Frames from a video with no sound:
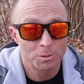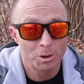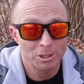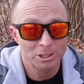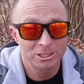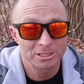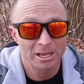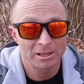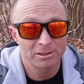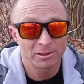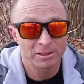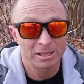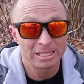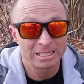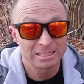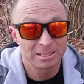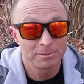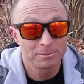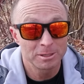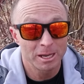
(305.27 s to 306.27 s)
watches out there that
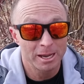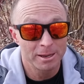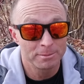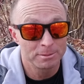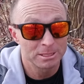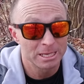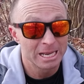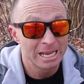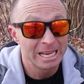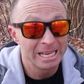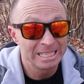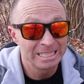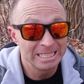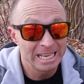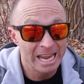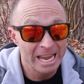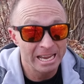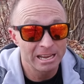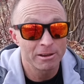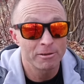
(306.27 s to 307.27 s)
sometimes
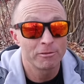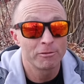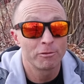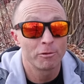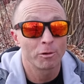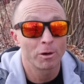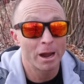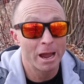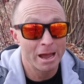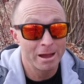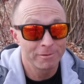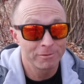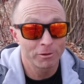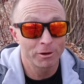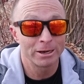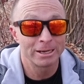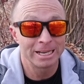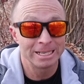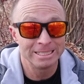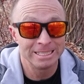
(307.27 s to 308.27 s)
take forever
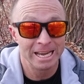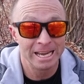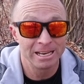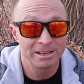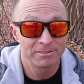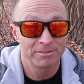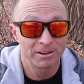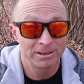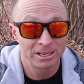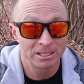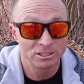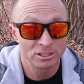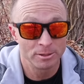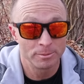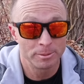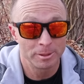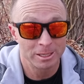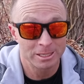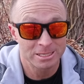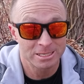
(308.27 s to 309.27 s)
and a day to find a
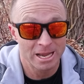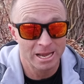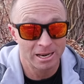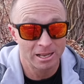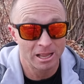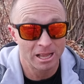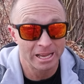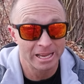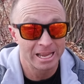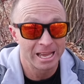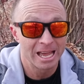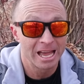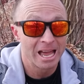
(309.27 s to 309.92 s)
GPS satellite.